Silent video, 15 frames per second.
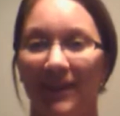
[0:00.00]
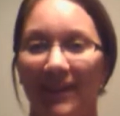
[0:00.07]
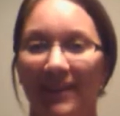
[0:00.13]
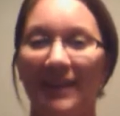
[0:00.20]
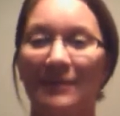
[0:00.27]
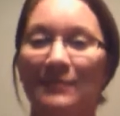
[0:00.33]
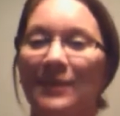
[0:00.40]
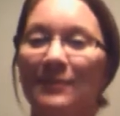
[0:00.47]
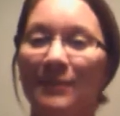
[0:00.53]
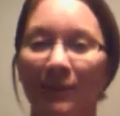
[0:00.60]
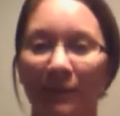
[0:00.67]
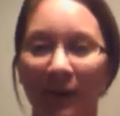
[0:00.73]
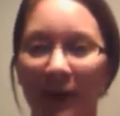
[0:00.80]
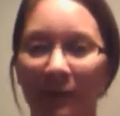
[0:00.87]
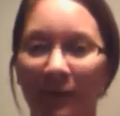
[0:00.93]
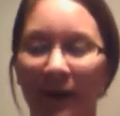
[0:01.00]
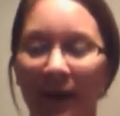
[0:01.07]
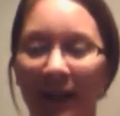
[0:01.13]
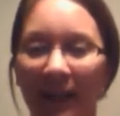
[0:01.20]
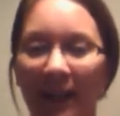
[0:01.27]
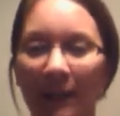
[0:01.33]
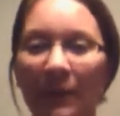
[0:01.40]
They meet me right where I
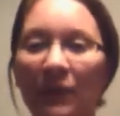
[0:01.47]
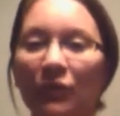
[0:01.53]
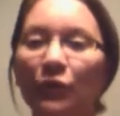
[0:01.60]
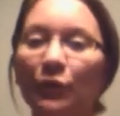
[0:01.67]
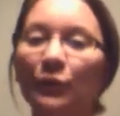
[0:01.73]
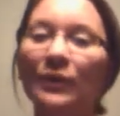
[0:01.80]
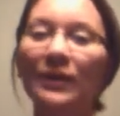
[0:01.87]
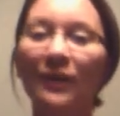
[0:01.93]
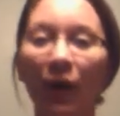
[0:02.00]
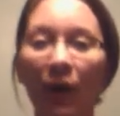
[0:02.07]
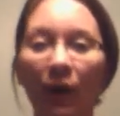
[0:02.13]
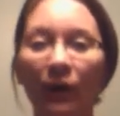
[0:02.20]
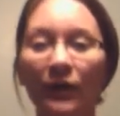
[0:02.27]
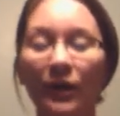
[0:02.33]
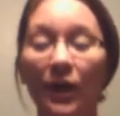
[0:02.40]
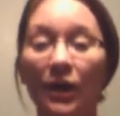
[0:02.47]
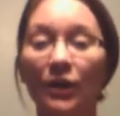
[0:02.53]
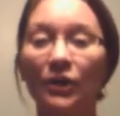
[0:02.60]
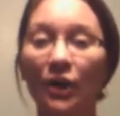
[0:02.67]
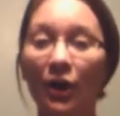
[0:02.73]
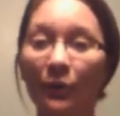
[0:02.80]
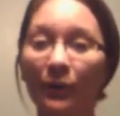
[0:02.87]
am, and through it all,
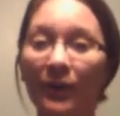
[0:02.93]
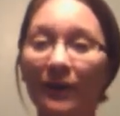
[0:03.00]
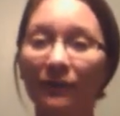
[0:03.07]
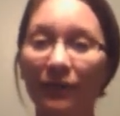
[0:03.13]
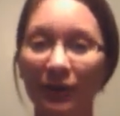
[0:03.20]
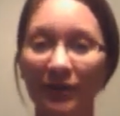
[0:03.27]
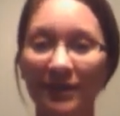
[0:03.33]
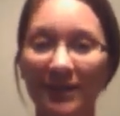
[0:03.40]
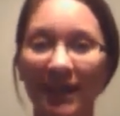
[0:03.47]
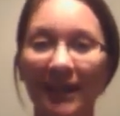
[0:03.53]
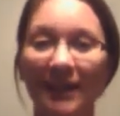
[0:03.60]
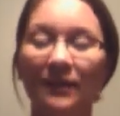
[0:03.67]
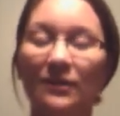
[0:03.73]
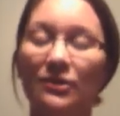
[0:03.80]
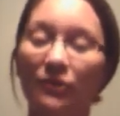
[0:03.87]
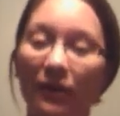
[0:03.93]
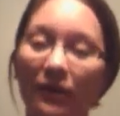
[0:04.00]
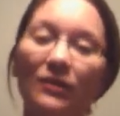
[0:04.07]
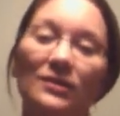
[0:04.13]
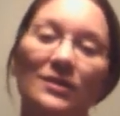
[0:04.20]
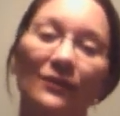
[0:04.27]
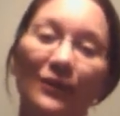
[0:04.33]
knowing firsthand the
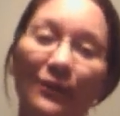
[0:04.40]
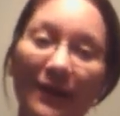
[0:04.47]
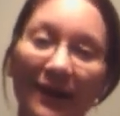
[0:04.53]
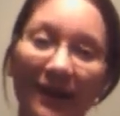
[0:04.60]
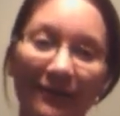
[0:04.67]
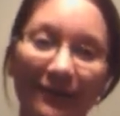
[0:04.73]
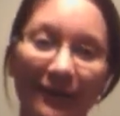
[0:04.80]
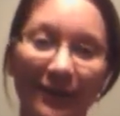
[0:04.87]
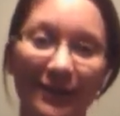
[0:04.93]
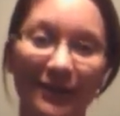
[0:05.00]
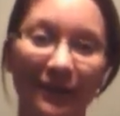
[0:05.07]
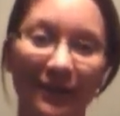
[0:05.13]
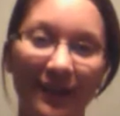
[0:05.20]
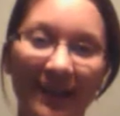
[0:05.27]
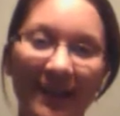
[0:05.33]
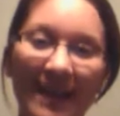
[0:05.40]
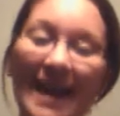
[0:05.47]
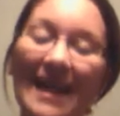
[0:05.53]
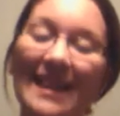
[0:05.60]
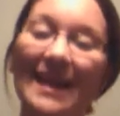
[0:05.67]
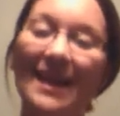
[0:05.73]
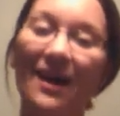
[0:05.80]
struggles of the recovery journey,
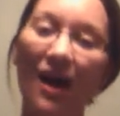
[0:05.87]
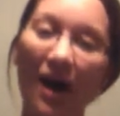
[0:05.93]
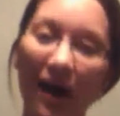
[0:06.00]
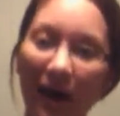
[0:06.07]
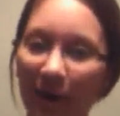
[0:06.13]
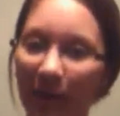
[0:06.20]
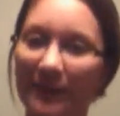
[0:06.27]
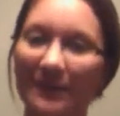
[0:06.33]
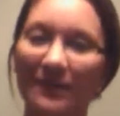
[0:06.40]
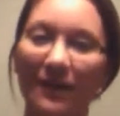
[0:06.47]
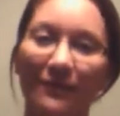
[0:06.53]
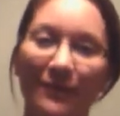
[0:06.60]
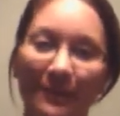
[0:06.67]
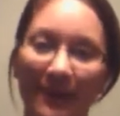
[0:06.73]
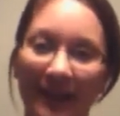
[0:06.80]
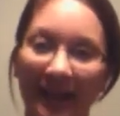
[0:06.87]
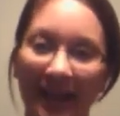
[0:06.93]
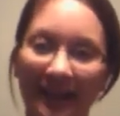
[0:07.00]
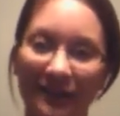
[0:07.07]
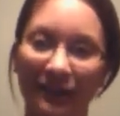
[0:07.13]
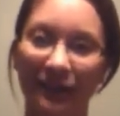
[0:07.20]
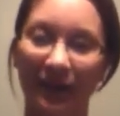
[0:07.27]
they always offer me
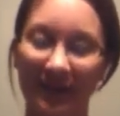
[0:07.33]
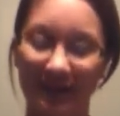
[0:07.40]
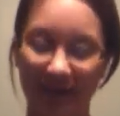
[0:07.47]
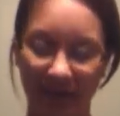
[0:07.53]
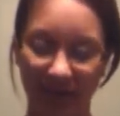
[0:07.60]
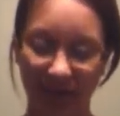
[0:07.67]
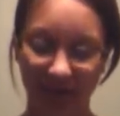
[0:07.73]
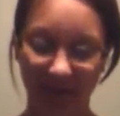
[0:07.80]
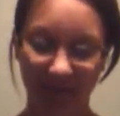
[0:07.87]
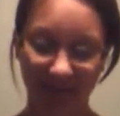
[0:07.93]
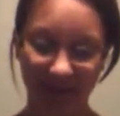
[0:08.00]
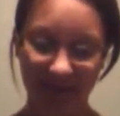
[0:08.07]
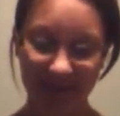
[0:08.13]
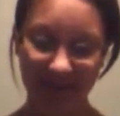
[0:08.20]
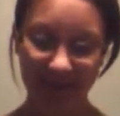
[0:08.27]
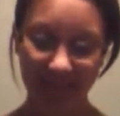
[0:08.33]
God's grace and forgiveness.